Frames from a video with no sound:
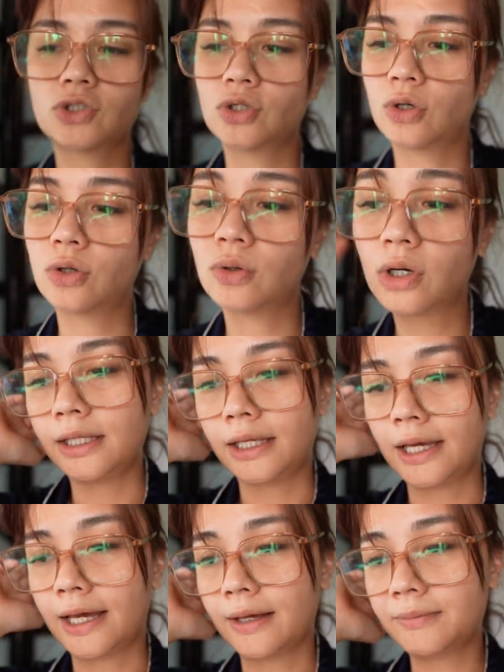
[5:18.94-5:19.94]
So
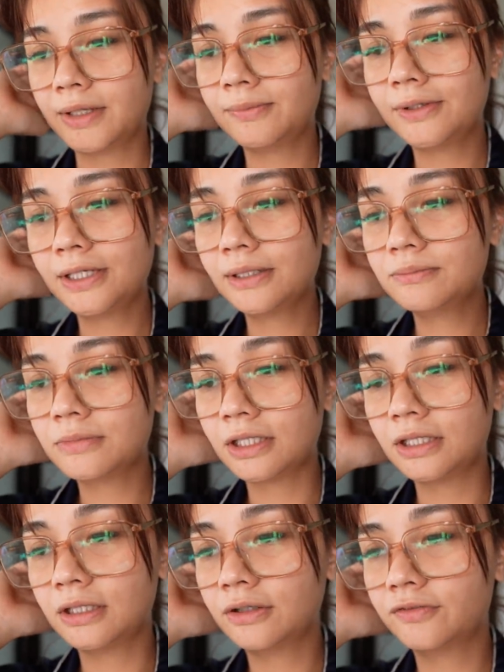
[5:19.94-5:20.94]
yeah, maybe I'm
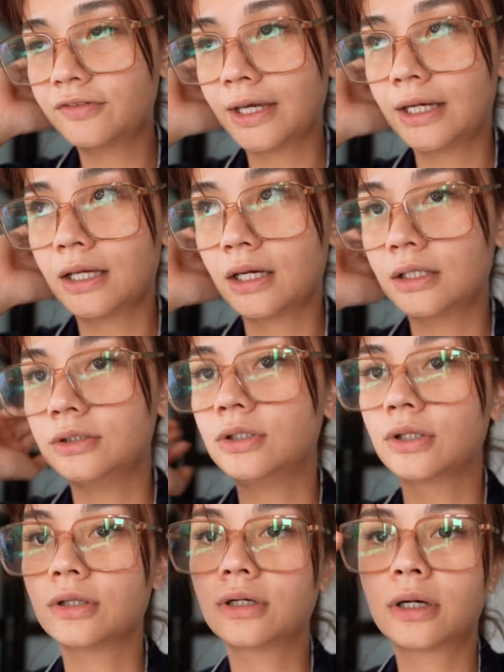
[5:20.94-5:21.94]
thinking of getting
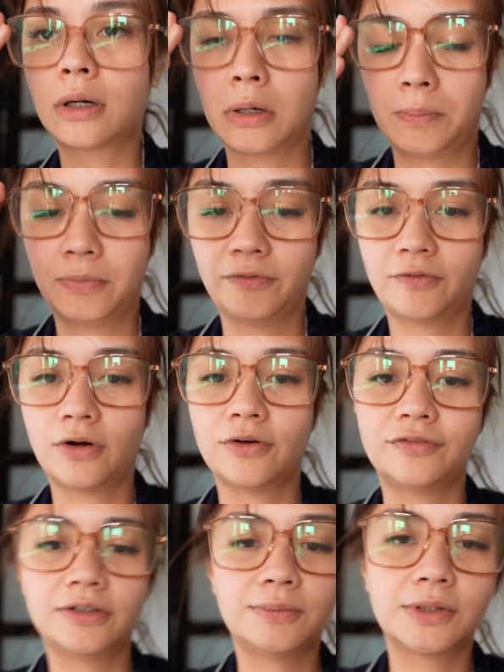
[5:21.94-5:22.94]
another cup of
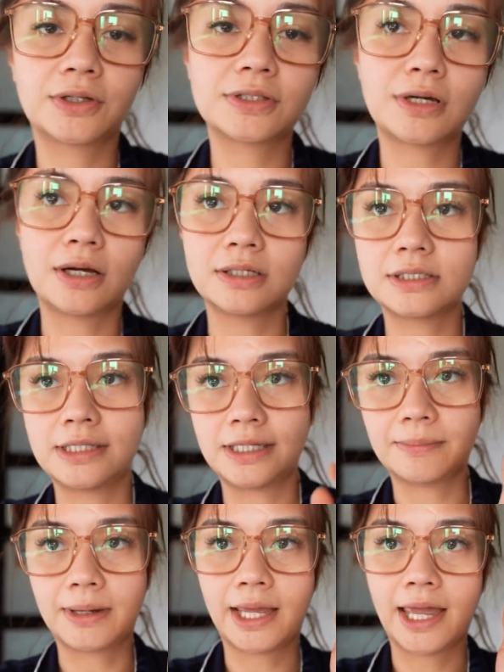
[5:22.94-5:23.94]
coffee because
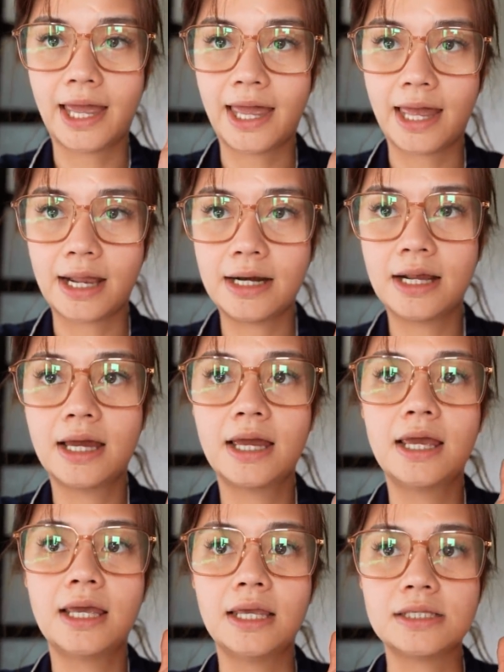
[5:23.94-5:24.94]
honestly, my head
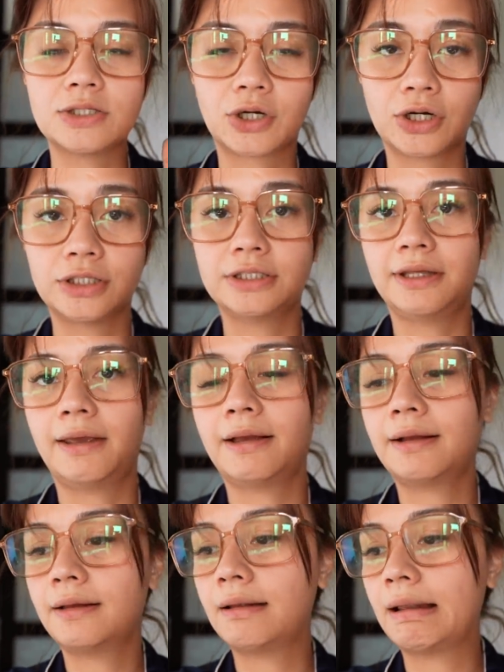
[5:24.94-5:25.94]
is
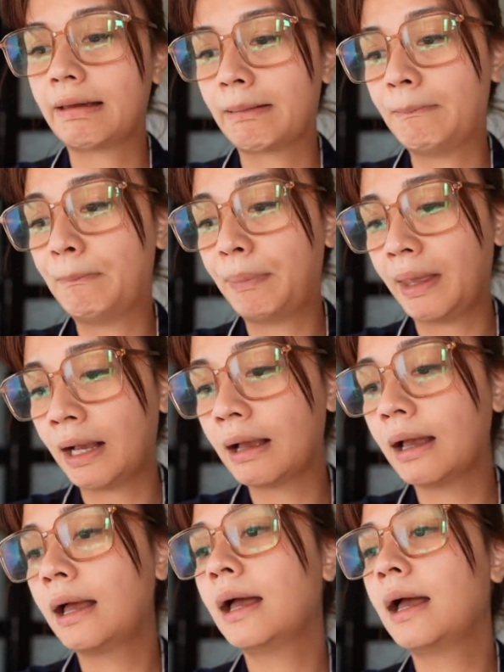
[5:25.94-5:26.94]
hurting like a big...